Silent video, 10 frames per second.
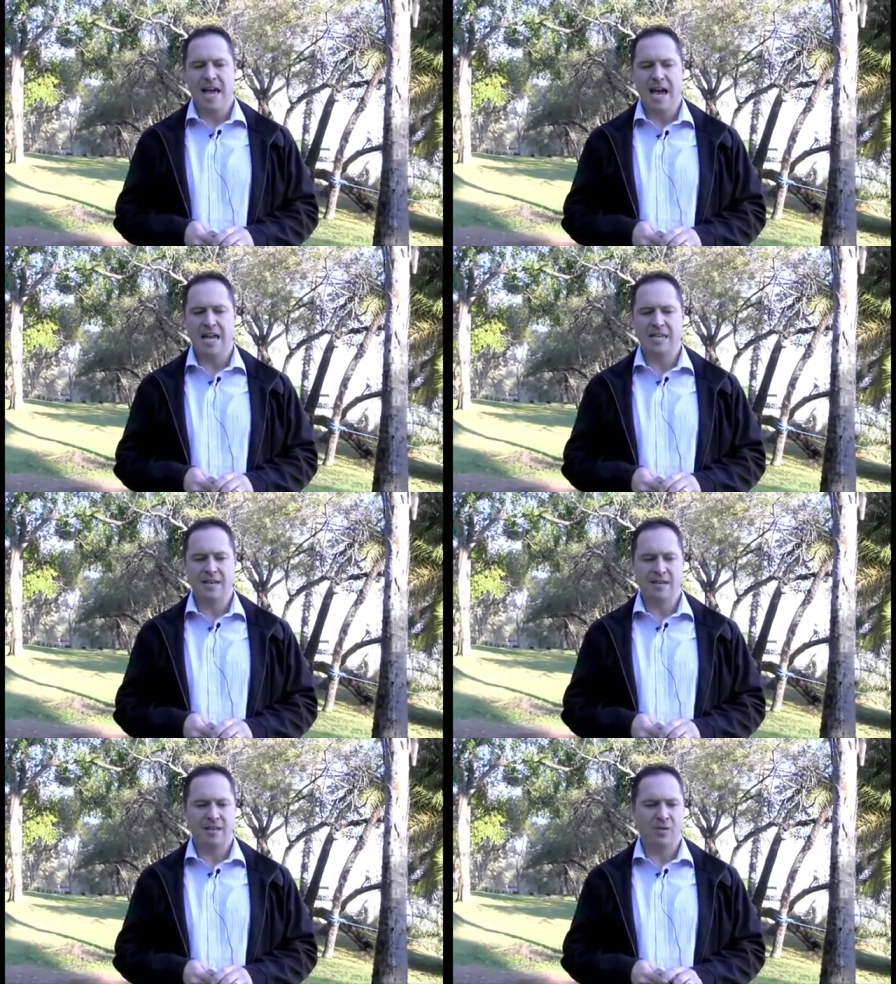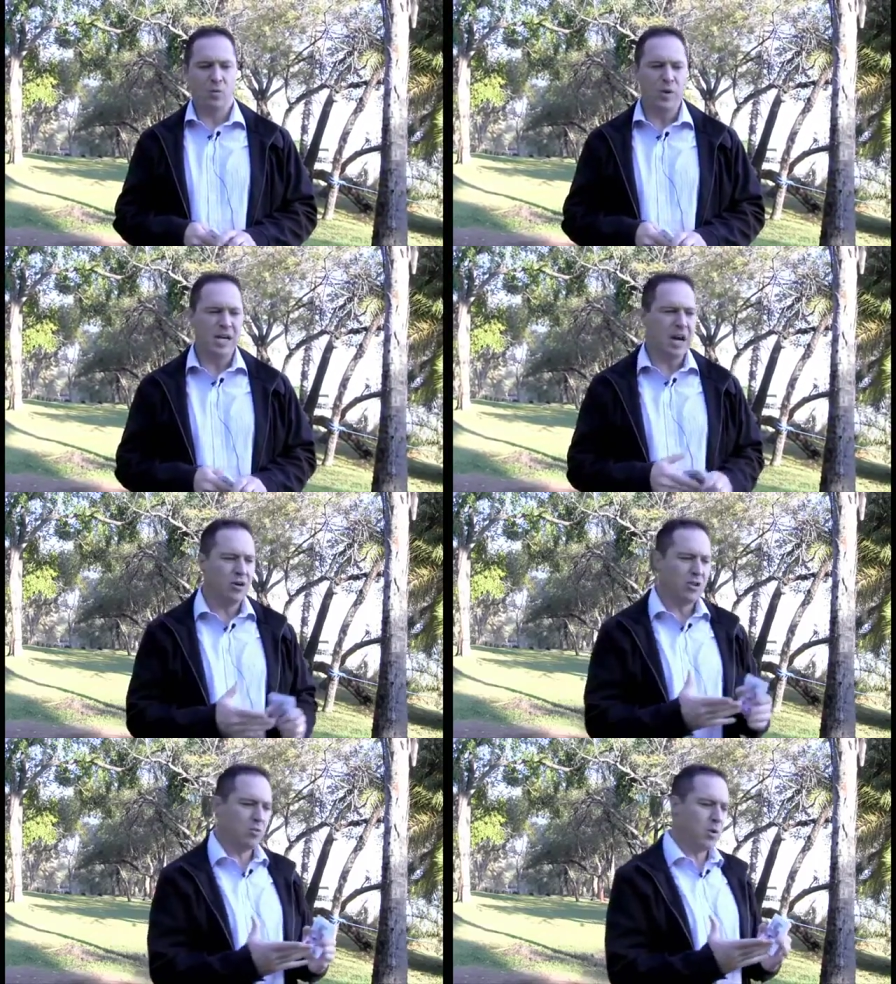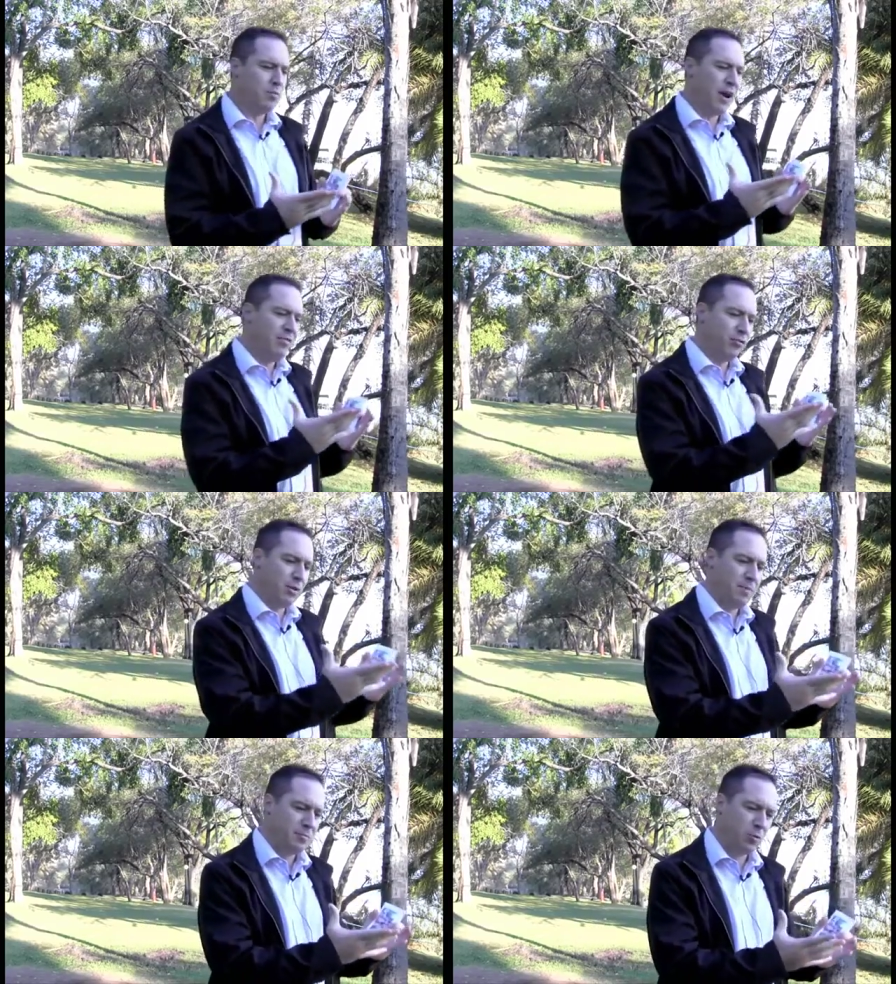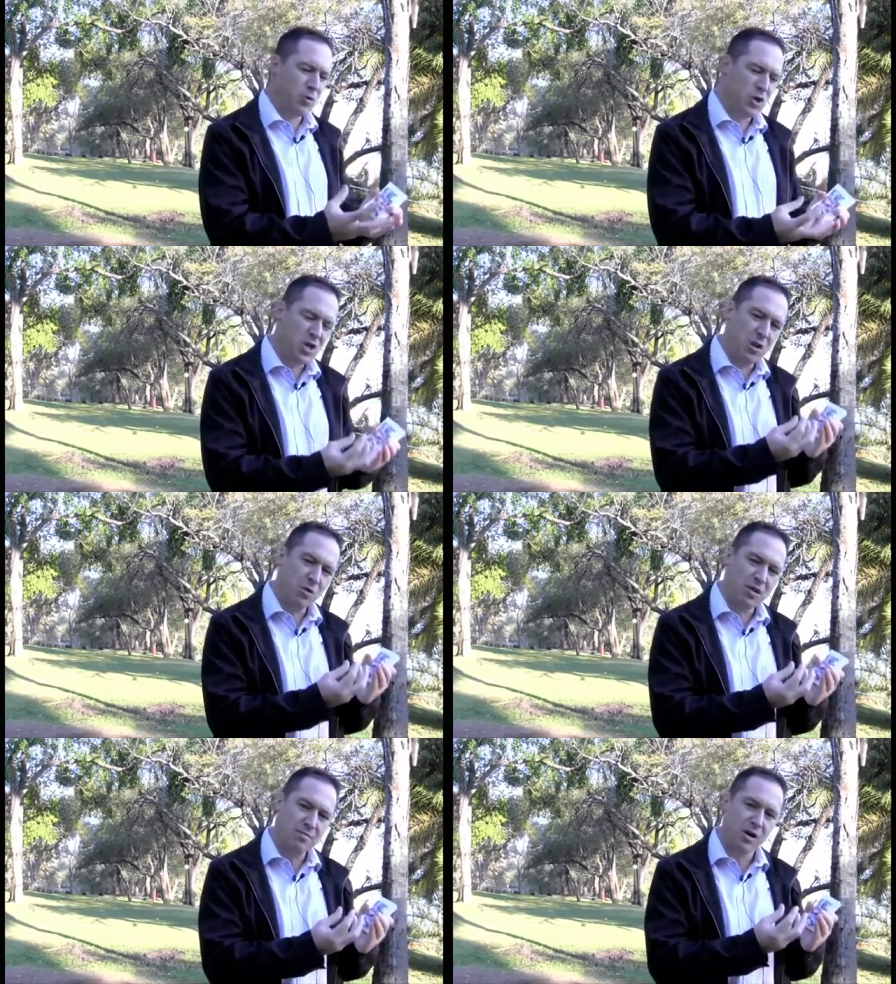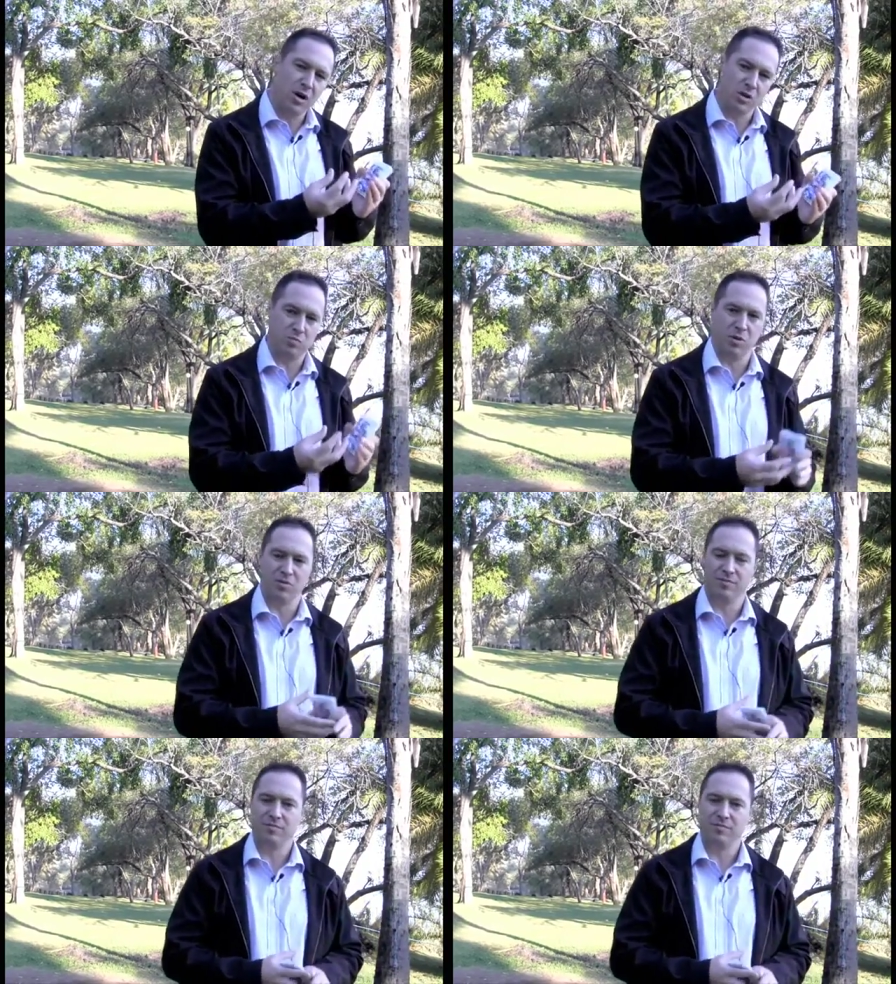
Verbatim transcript: and we go there, we pray for the people, we share with them the gospel,